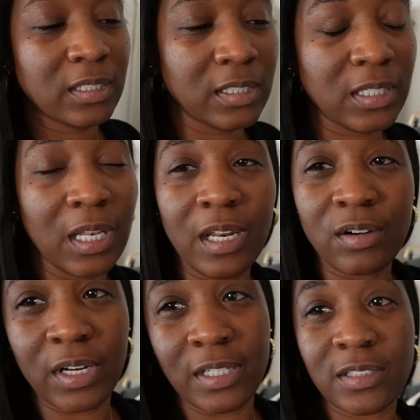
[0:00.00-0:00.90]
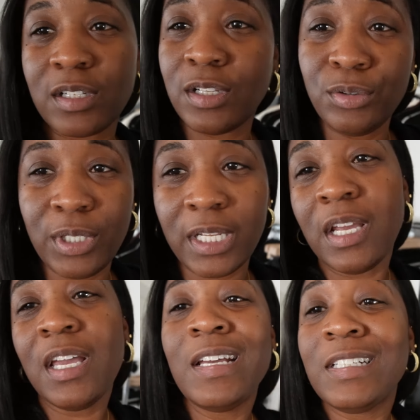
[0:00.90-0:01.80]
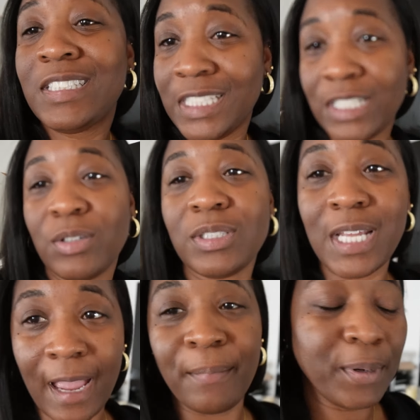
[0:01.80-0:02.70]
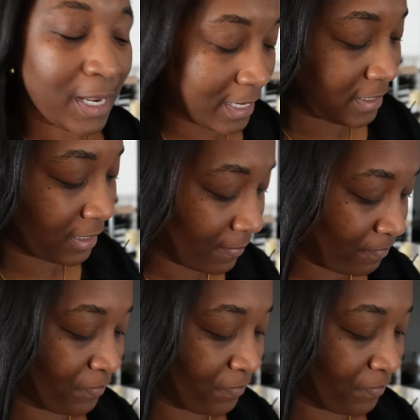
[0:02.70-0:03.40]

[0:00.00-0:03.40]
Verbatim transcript: This is literally a secluded, chill type place.